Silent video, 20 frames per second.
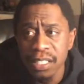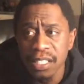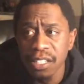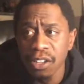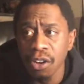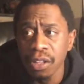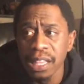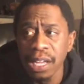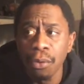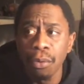or
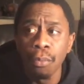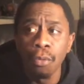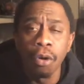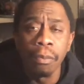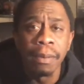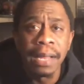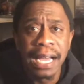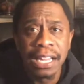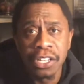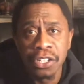they were more
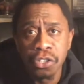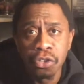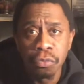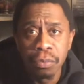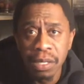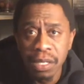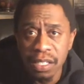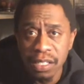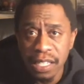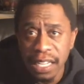black than you
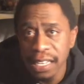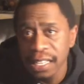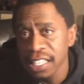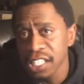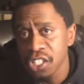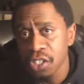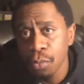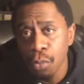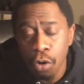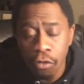because they
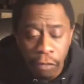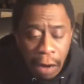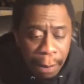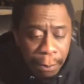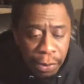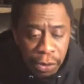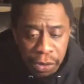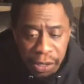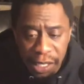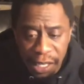listened to more rap
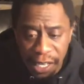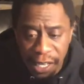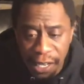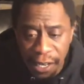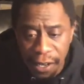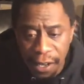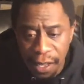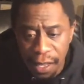music and